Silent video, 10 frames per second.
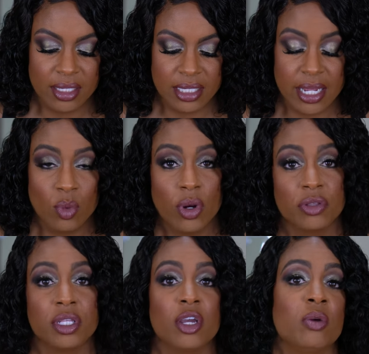a day
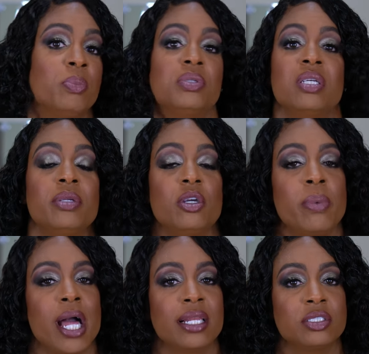where some of their
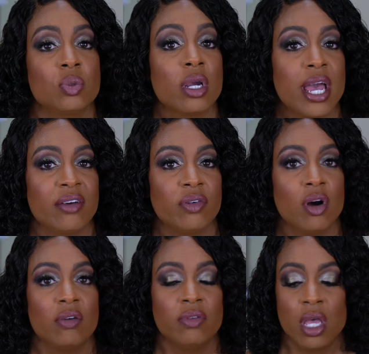palettes were half
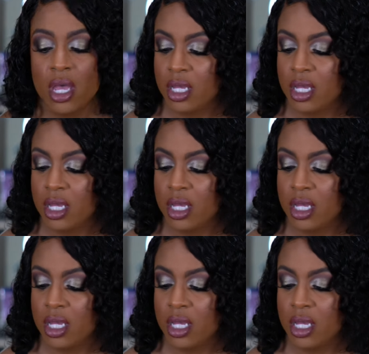off.